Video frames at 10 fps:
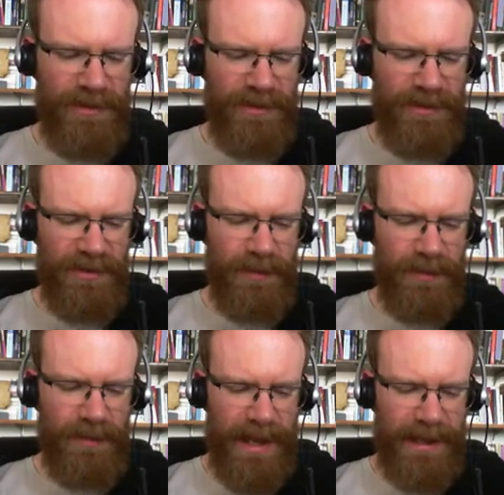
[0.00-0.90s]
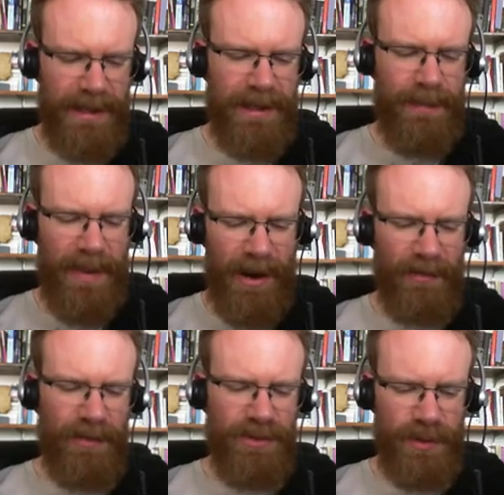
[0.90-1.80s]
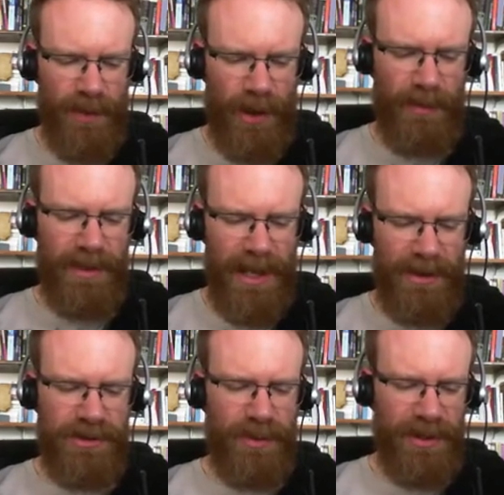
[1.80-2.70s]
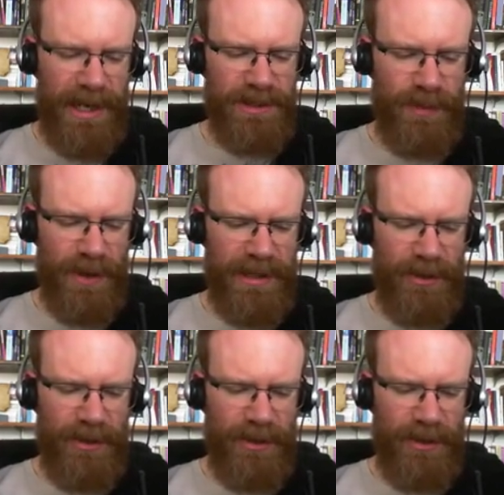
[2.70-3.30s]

it's followed by powerful, superb, and knowledgeable and expert.